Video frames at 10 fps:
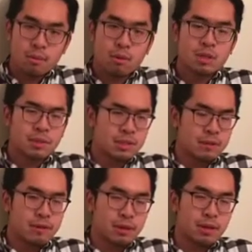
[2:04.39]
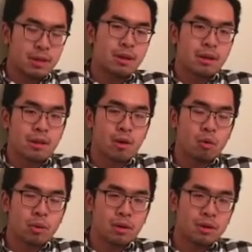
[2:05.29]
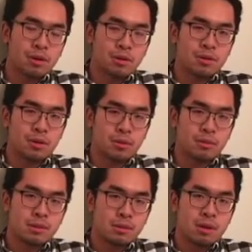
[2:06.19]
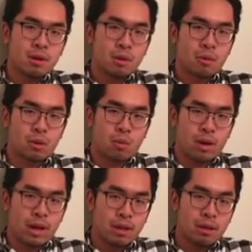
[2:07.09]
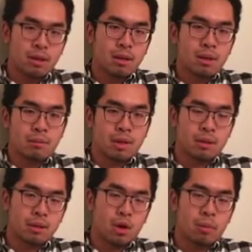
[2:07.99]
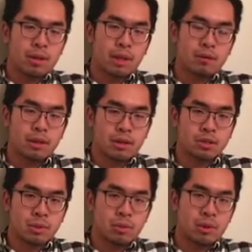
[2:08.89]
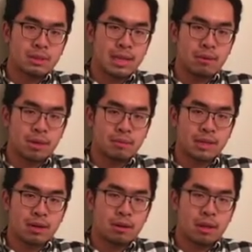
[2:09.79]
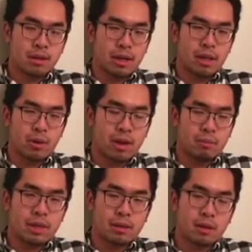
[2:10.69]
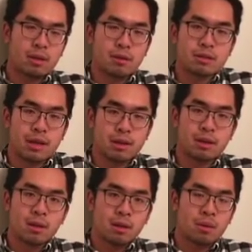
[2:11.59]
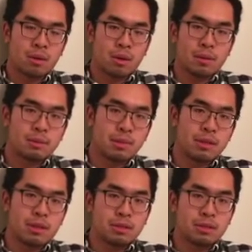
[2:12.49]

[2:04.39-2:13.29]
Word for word: More specifically, they're open and closed tubes, with one end being the open end of the instrument where the sound comes out, and the other end being the closed end where the lips meet the